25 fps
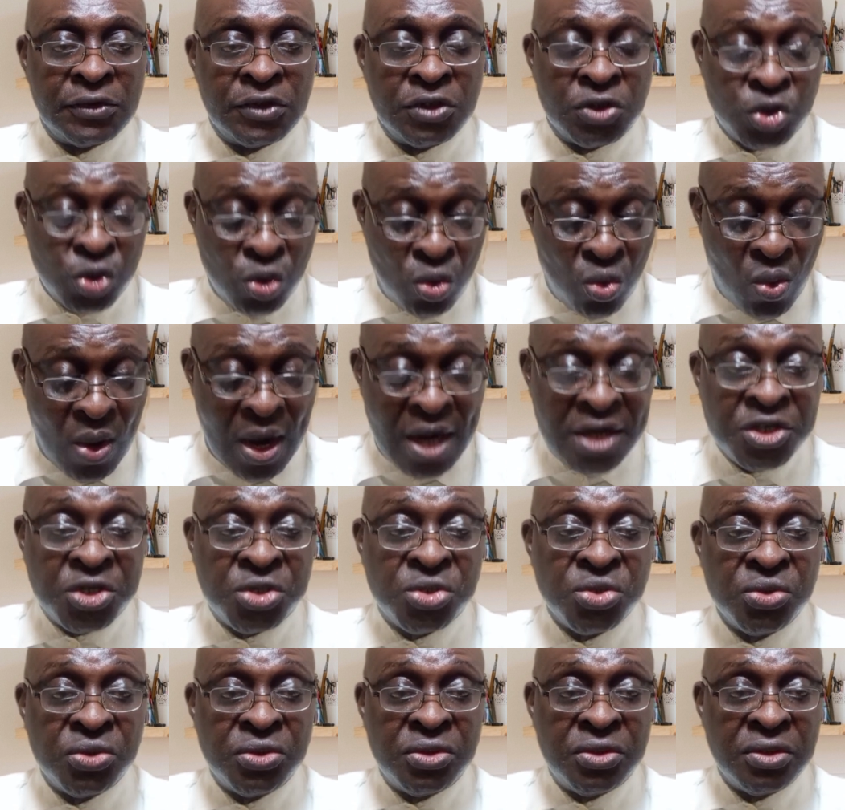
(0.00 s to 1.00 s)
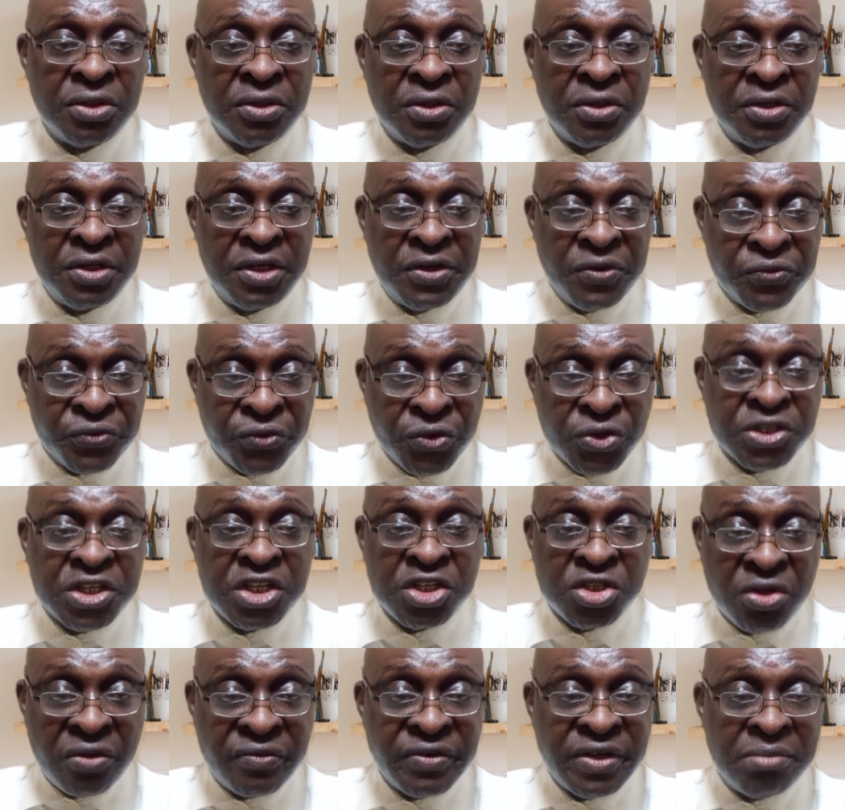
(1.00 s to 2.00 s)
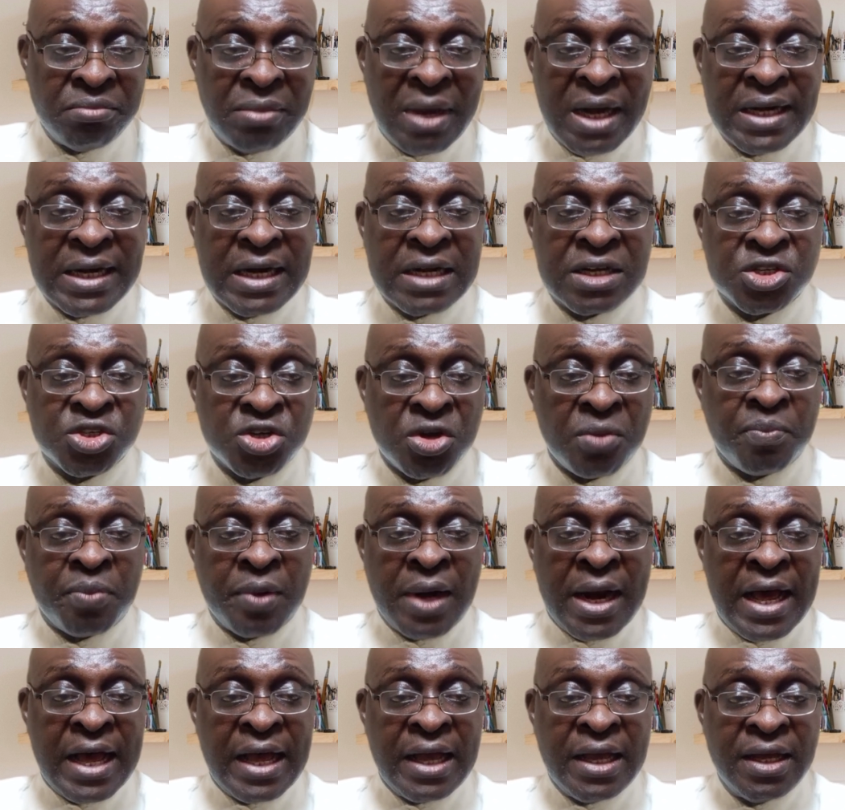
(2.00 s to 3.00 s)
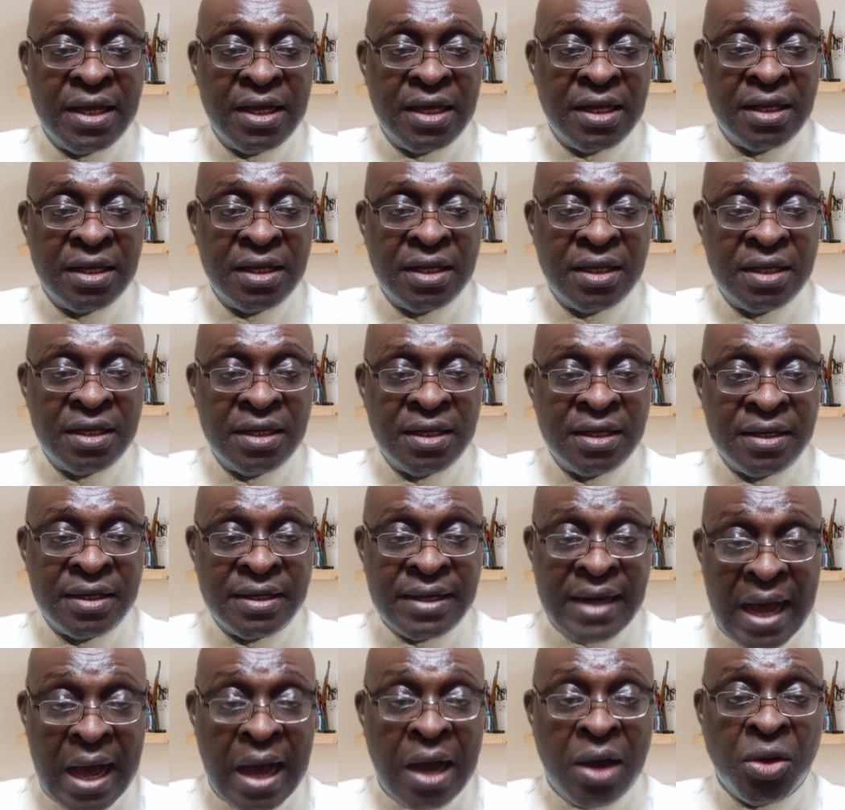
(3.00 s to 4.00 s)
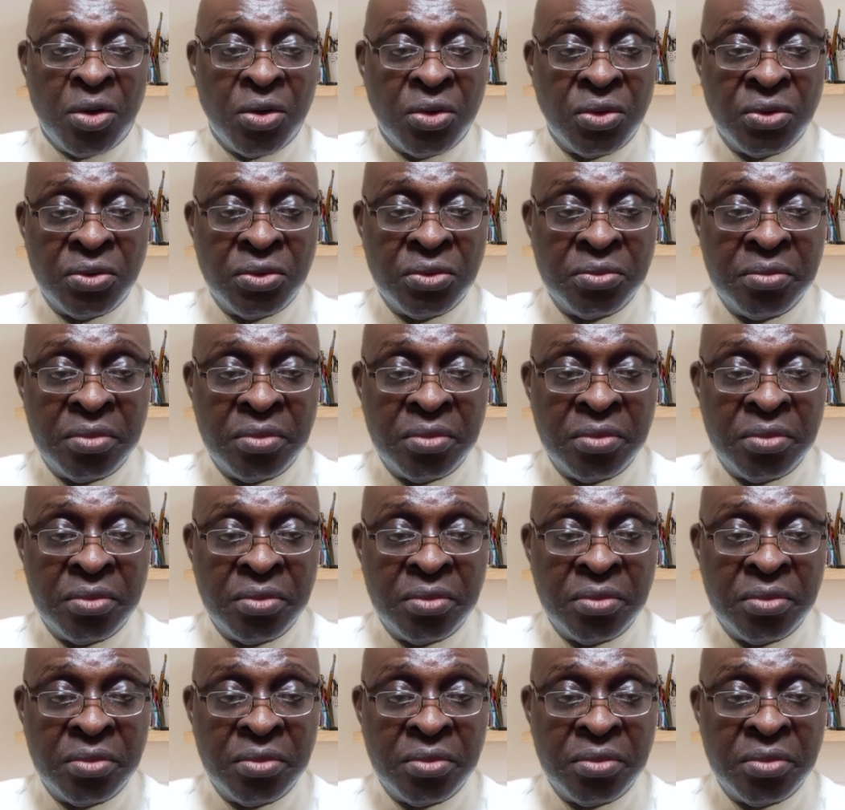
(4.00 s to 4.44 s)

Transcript: So why should the forces of demand and supply now